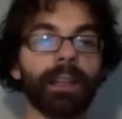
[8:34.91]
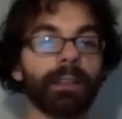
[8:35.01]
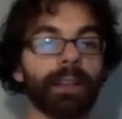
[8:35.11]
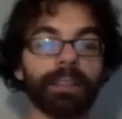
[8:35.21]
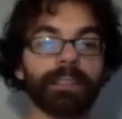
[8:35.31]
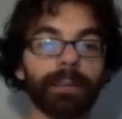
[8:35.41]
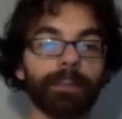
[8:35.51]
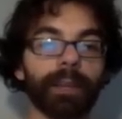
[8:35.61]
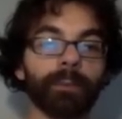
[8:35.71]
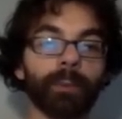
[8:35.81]
Next up
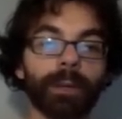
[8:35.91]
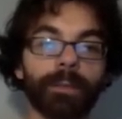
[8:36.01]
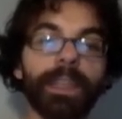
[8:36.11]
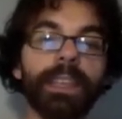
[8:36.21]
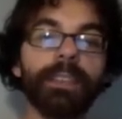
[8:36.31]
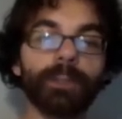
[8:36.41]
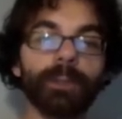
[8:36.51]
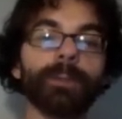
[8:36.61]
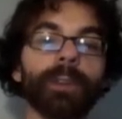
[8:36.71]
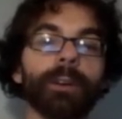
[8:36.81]
comes one of these
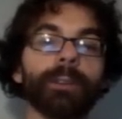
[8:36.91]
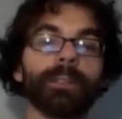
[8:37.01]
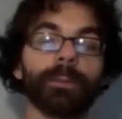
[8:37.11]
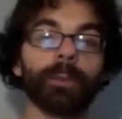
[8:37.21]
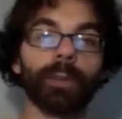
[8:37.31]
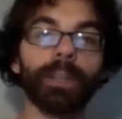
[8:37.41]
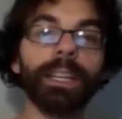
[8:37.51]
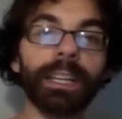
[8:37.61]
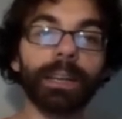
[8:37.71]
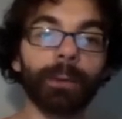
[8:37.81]
2 nodes if we're
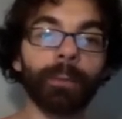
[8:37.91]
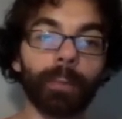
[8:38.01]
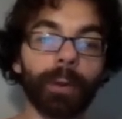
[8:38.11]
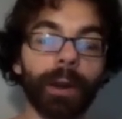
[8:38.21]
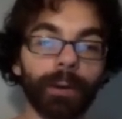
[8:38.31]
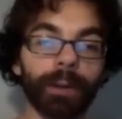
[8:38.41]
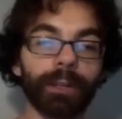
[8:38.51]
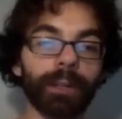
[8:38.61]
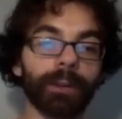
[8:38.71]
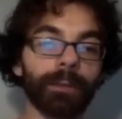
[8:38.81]
deleting it from the priority
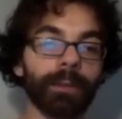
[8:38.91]
queue.